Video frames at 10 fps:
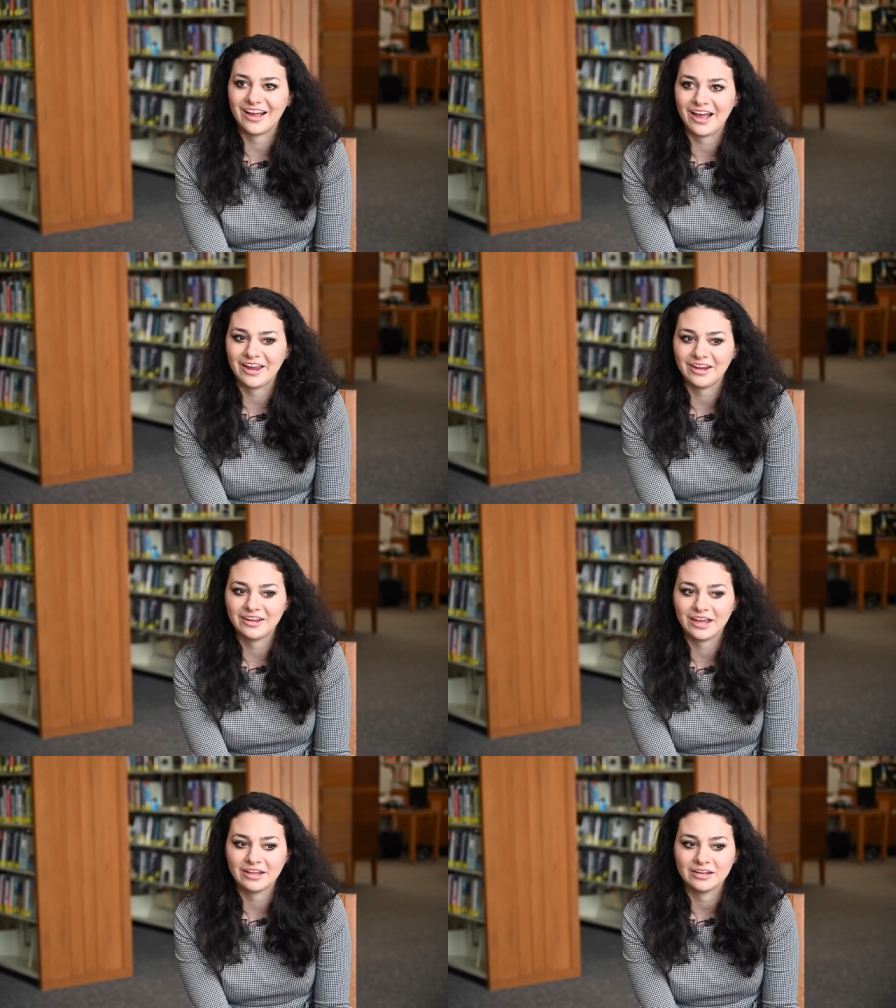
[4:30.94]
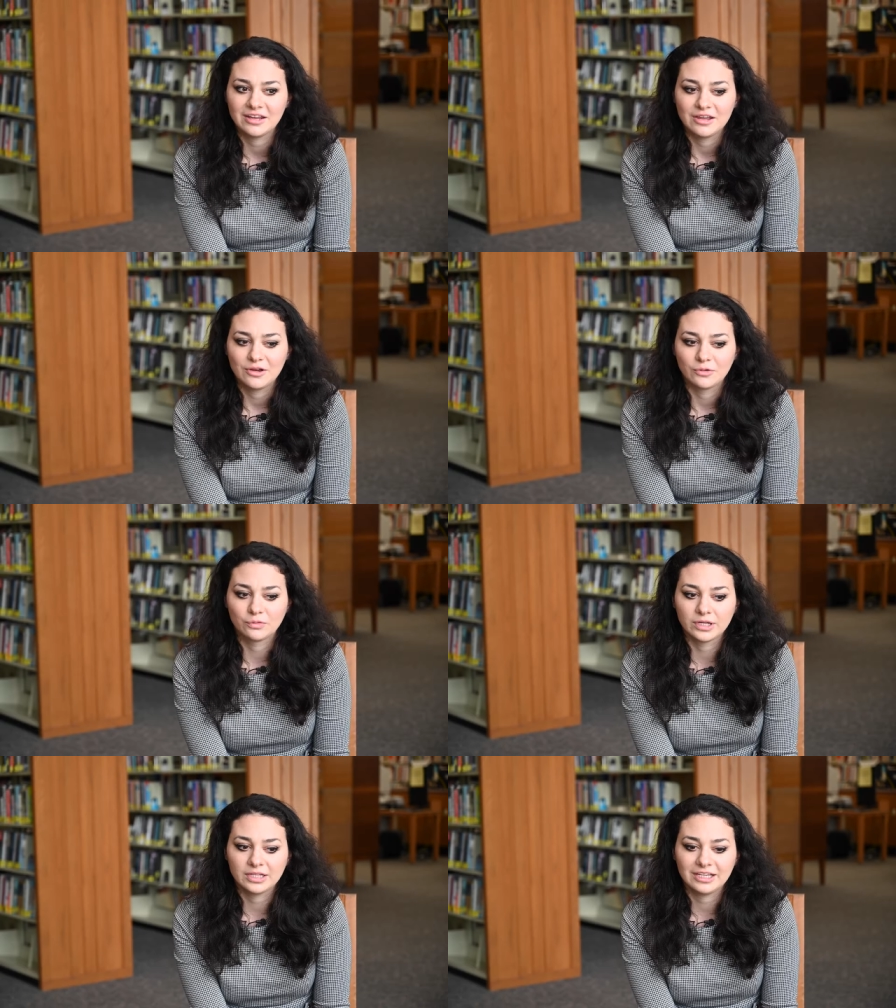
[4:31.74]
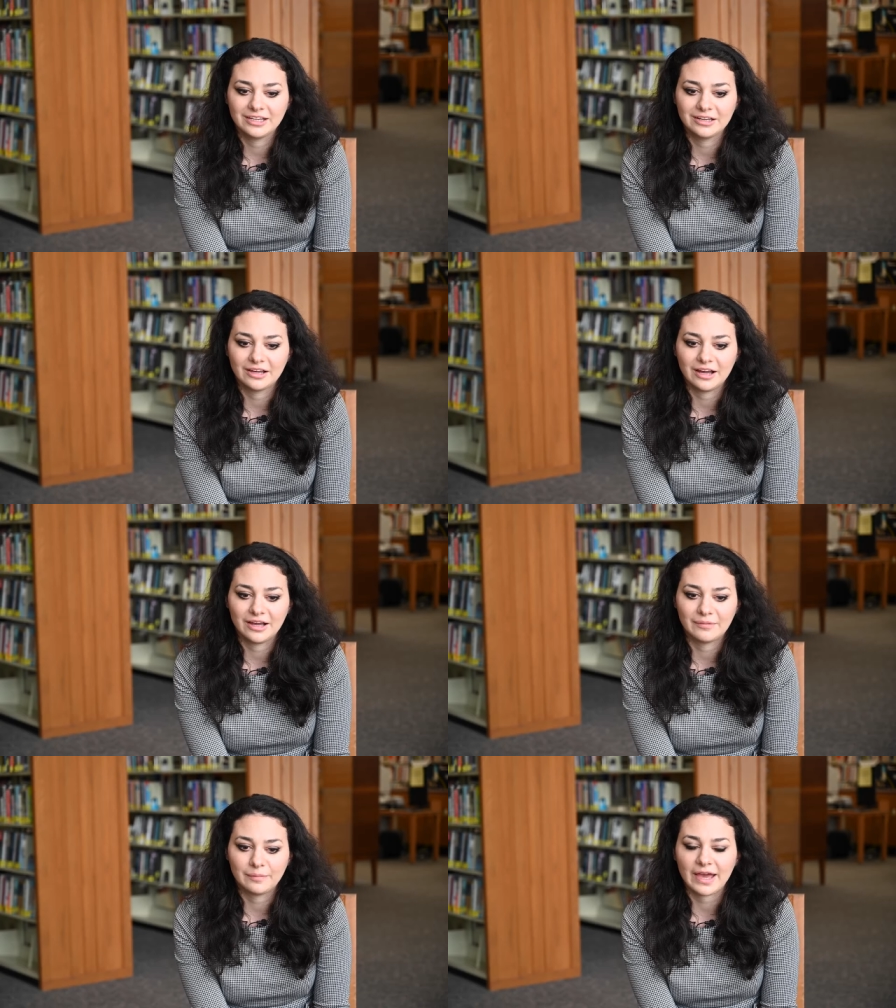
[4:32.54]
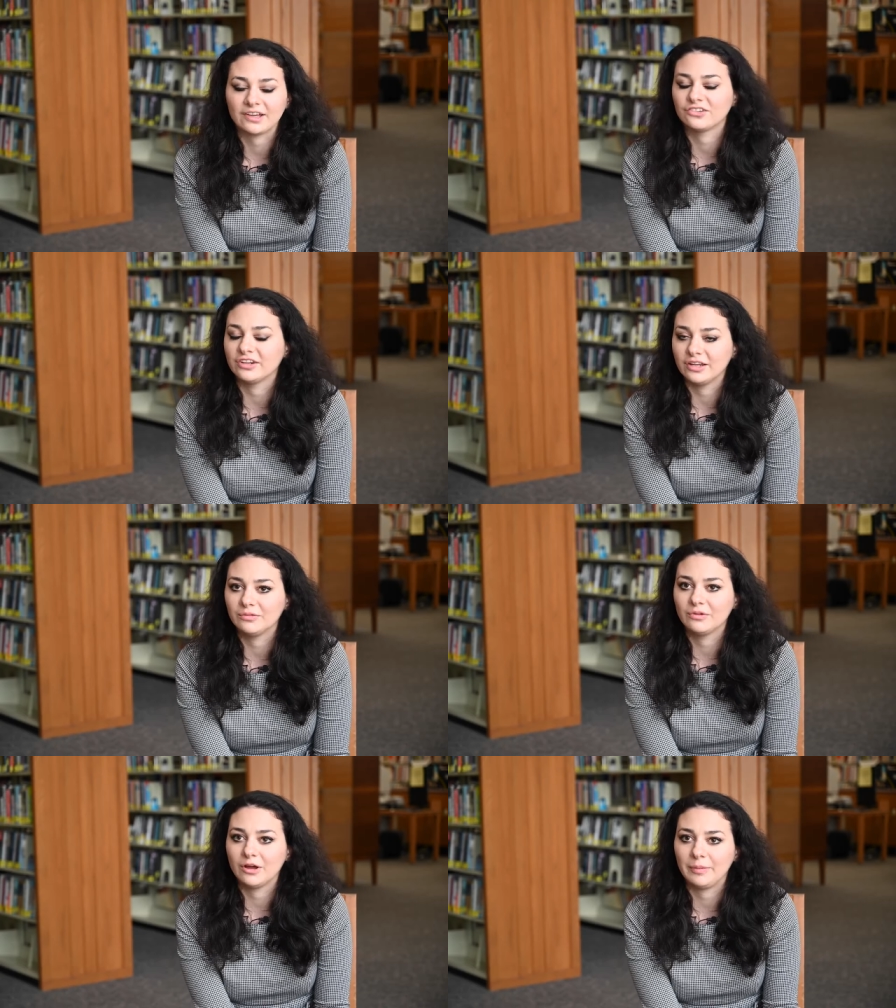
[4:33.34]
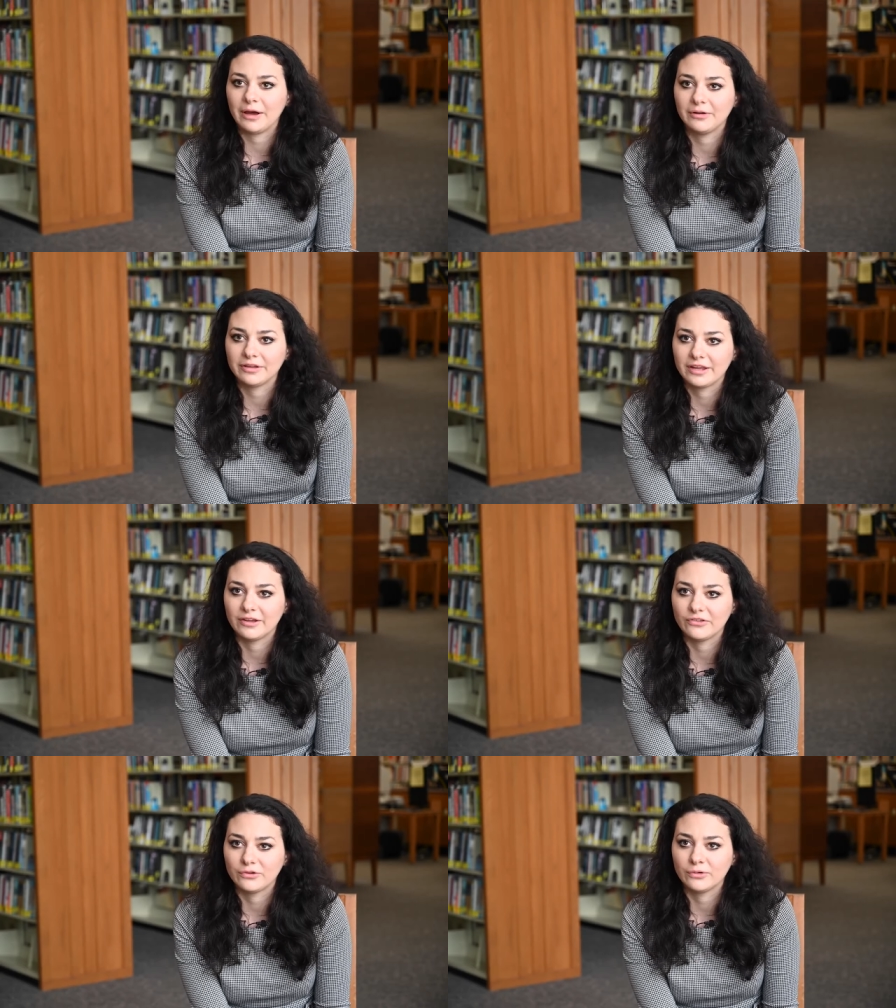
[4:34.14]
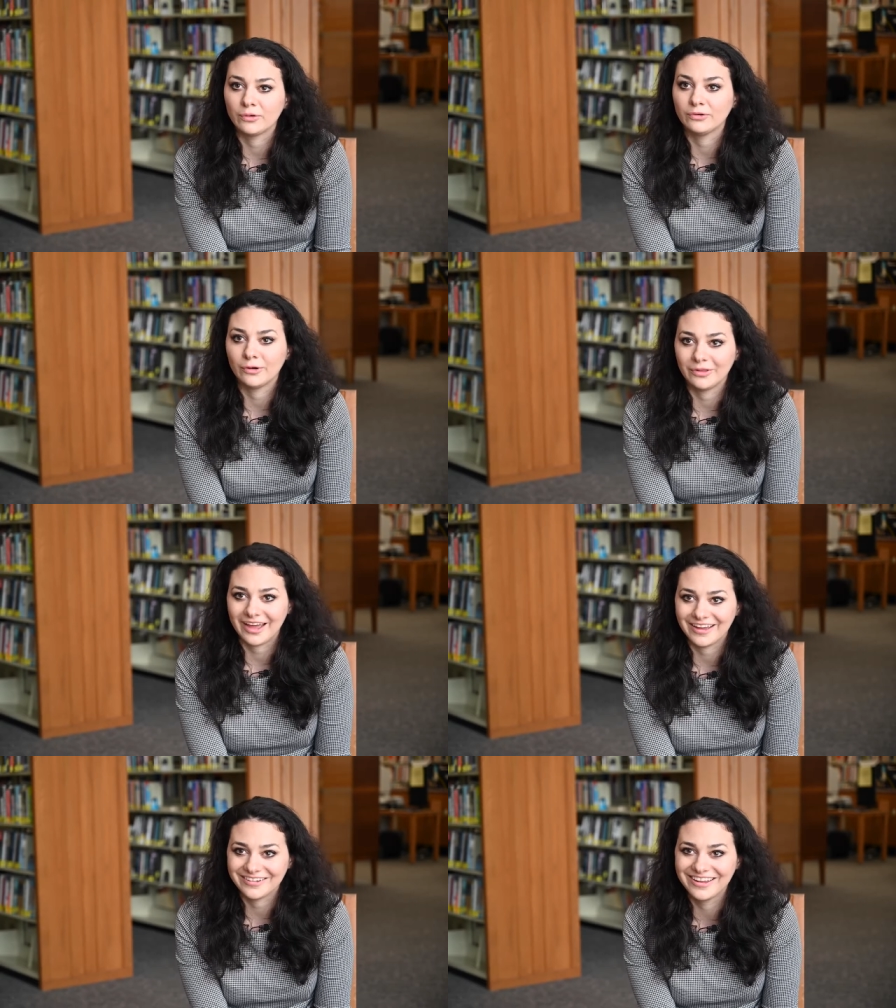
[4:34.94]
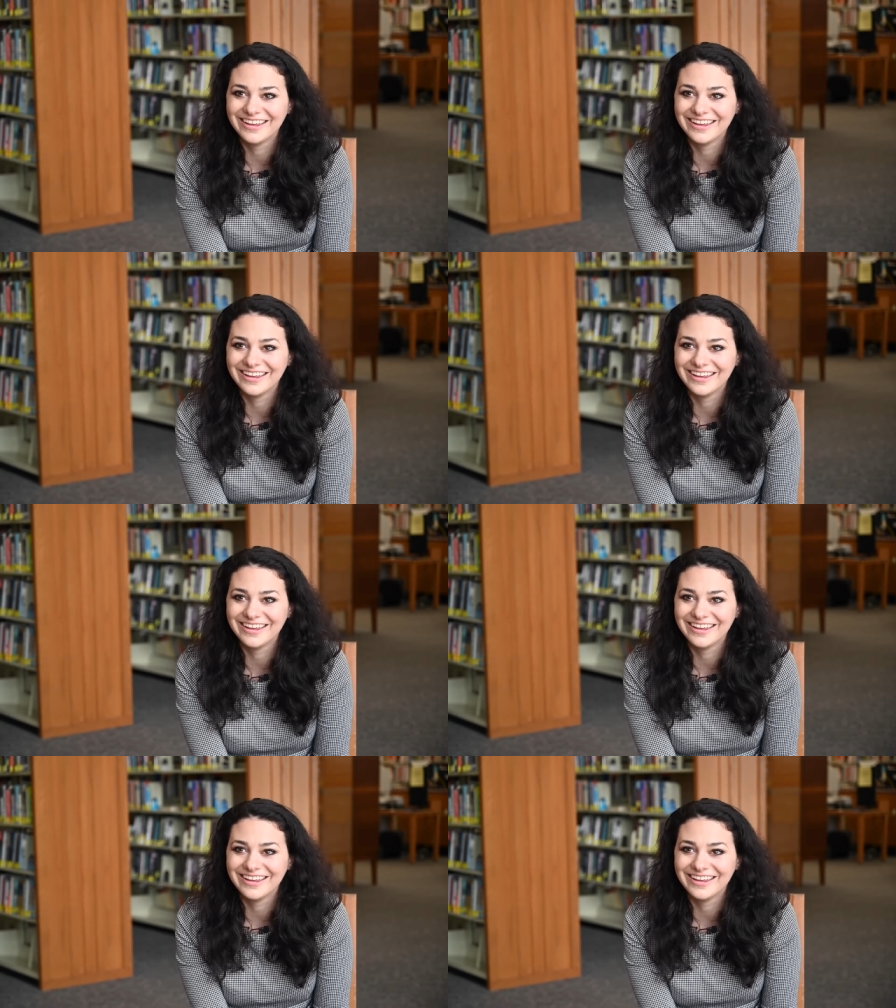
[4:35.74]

I get really um, passionate about kids who don't know that